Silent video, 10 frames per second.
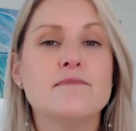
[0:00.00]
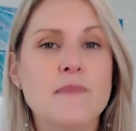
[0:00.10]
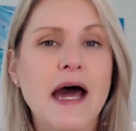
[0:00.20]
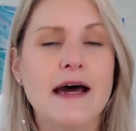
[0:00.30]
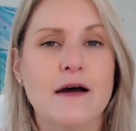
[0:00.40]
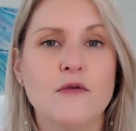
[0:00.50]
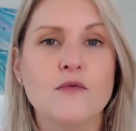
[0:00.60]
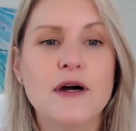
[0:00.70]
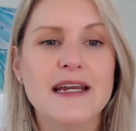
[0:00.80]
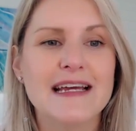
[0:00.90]
But
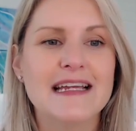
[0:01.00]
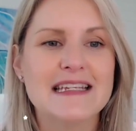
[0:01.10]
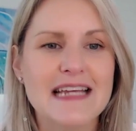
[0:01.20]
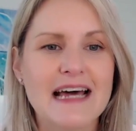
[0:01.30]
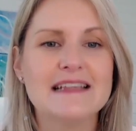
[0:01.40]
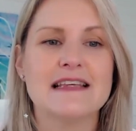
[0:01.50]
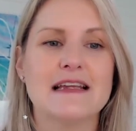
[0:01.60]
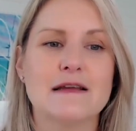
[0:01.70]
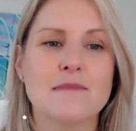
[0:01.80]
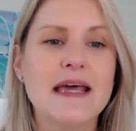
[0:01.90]
what it
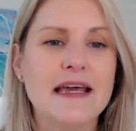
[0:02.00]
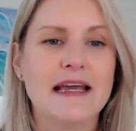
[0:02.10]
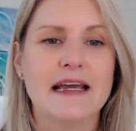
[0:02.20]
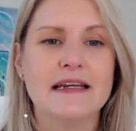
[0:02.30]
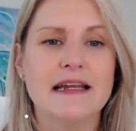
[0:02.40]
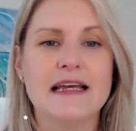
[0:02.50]
doesn't mean